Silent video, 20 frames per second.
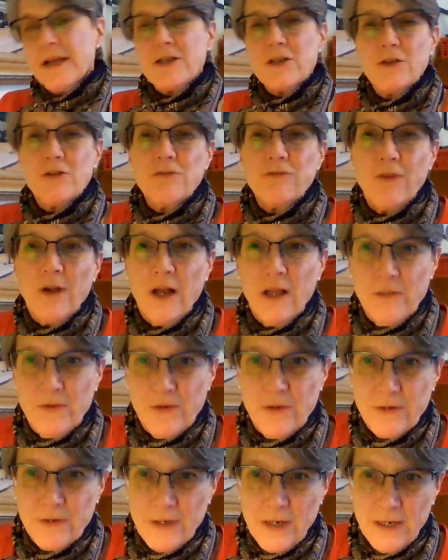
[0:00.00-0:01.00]
too,
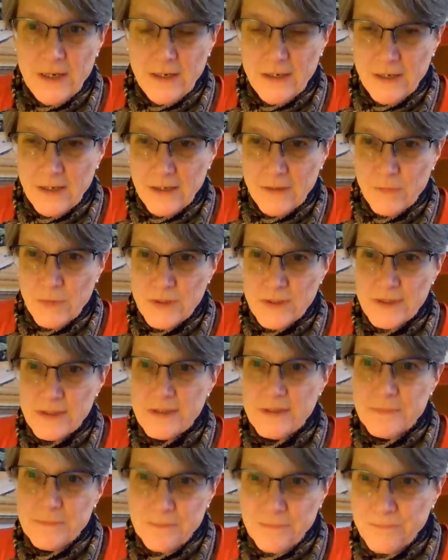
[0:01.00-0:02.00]
Father,
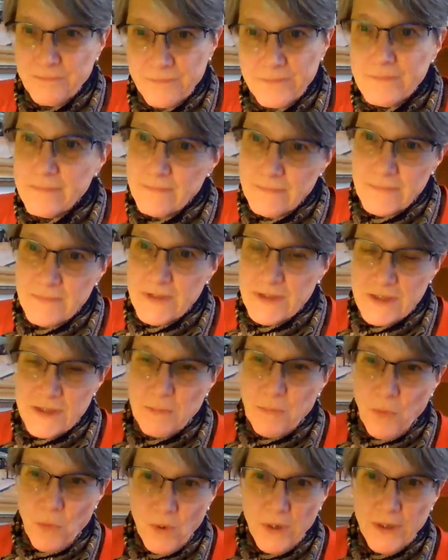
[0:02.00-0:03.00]
was
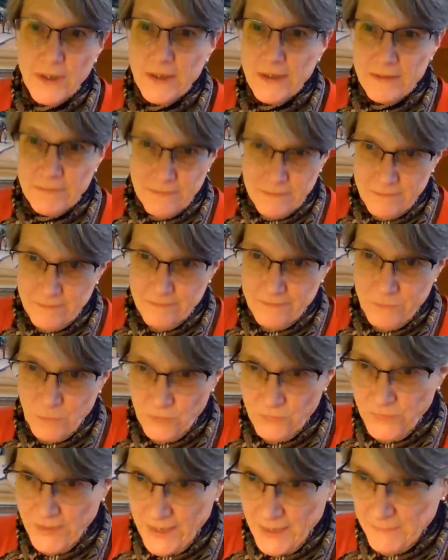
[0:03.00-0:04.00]
disappointed
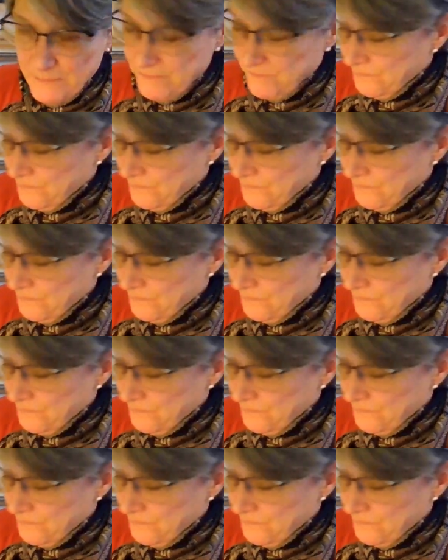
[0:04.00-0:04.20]
with that